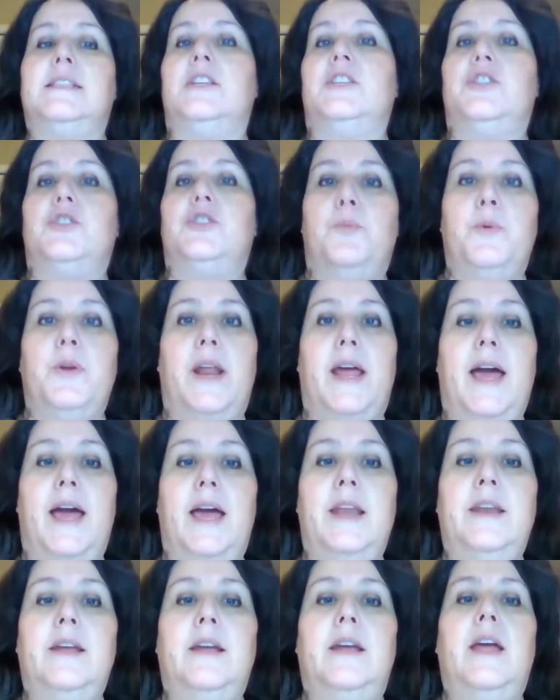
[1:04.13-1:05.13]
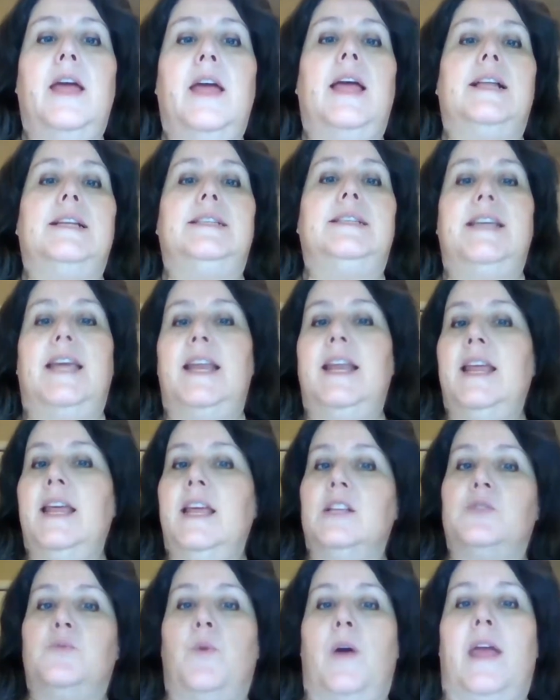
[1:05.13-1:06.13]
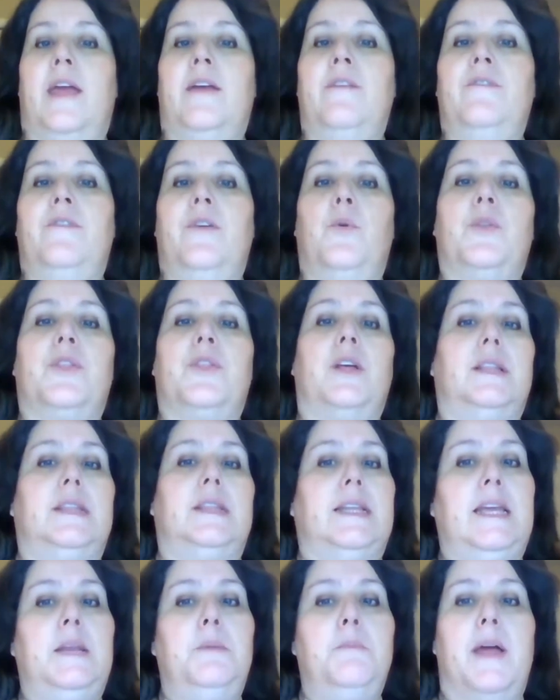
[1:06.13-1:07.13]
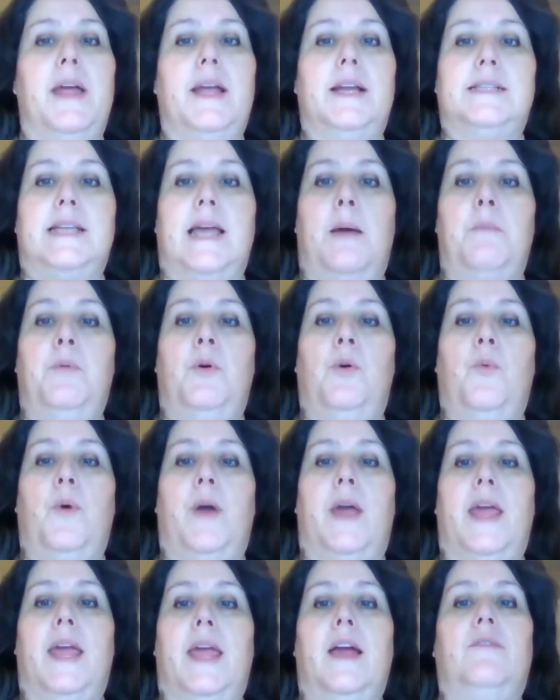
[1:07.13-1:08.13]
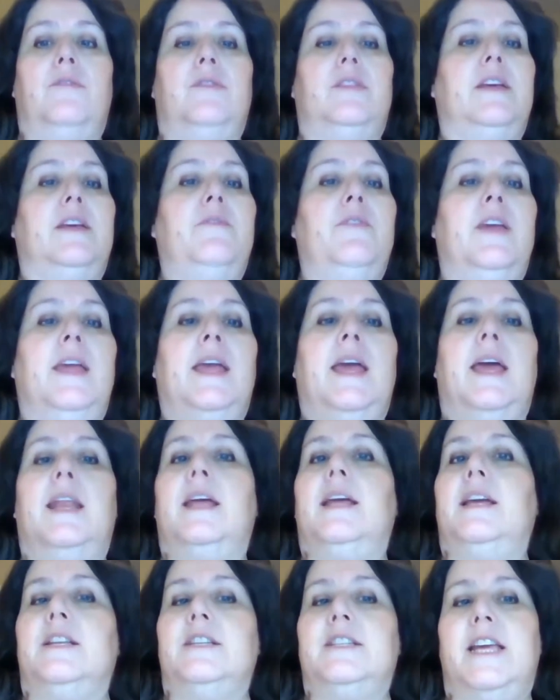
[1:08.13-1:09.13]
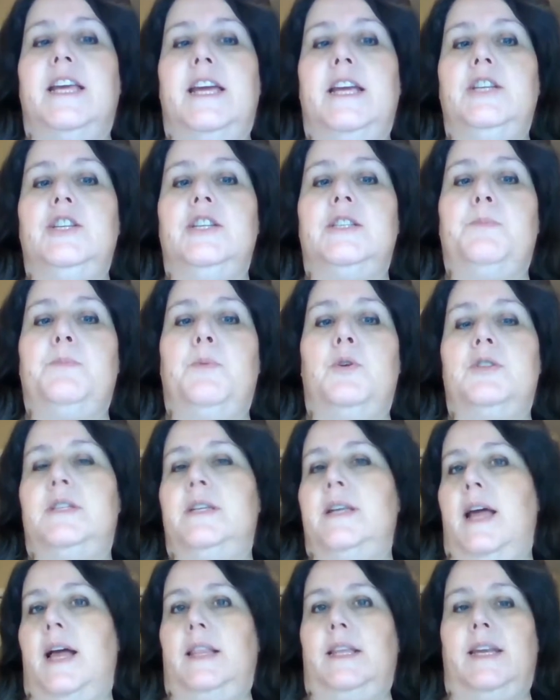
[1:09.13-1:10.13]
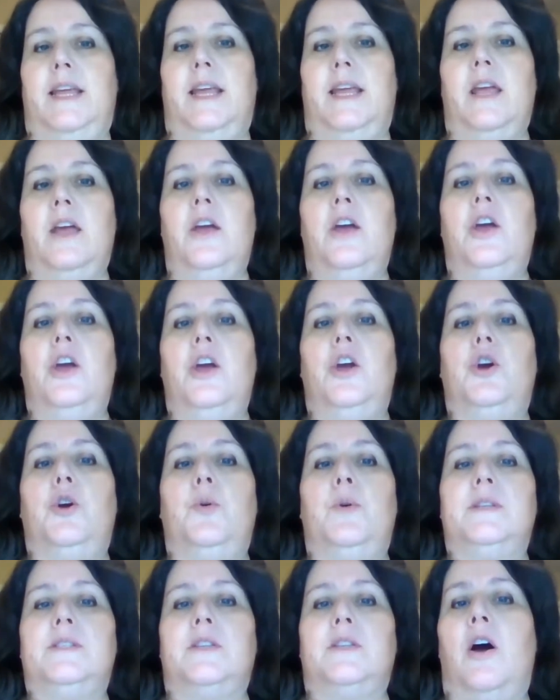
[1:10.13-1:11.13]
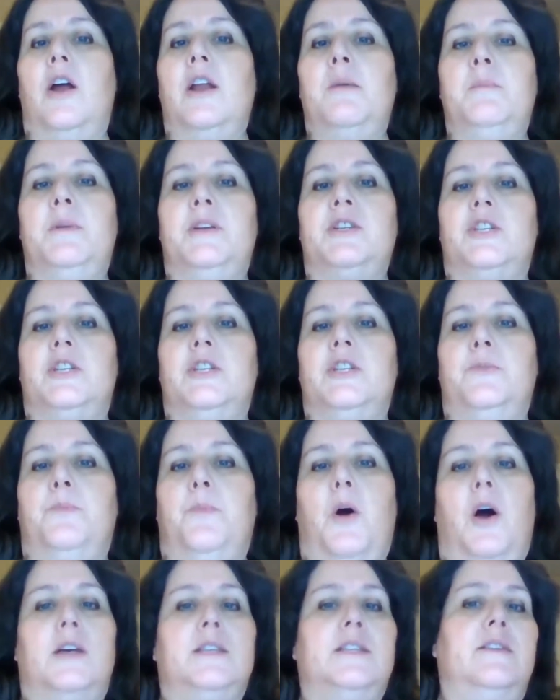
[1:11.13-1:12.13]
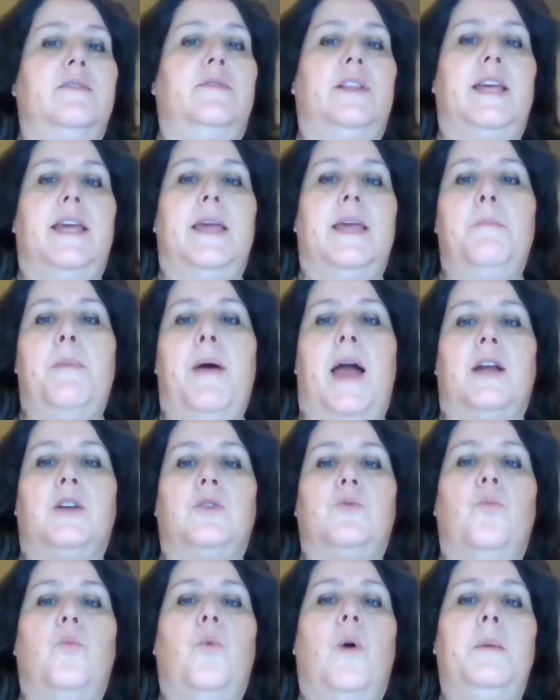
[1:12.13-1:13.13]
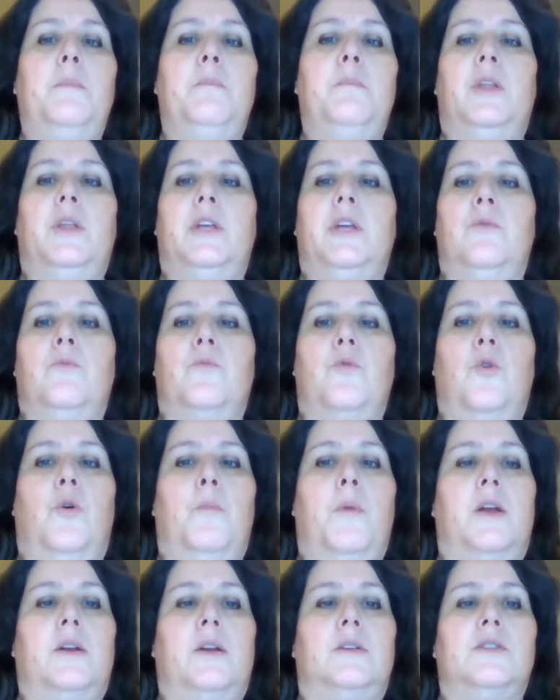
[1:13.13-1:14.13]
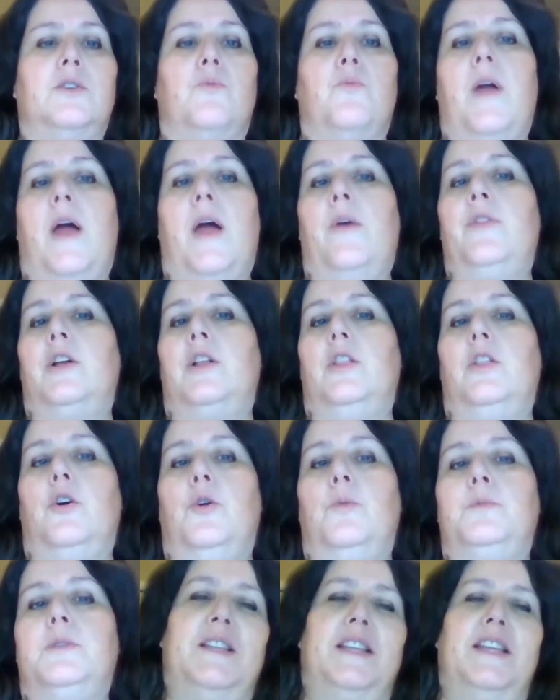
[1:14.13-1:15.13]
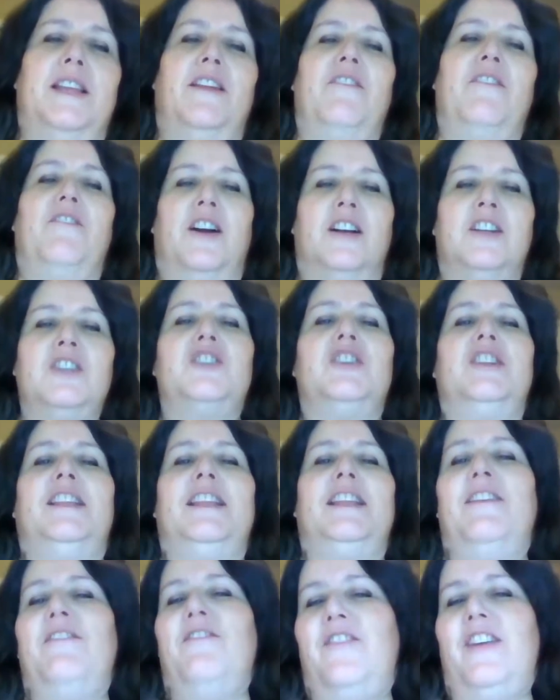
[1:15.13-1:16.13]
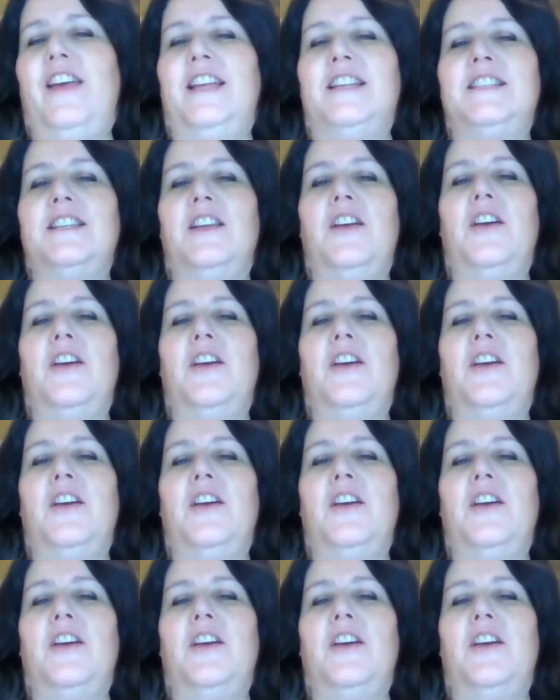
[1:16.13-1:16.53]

a super dad, dating his wife with a lead-by-example way of living and a contagious personality who is on a mission to positively impact 1 million role models around the globe to lead a functionally fit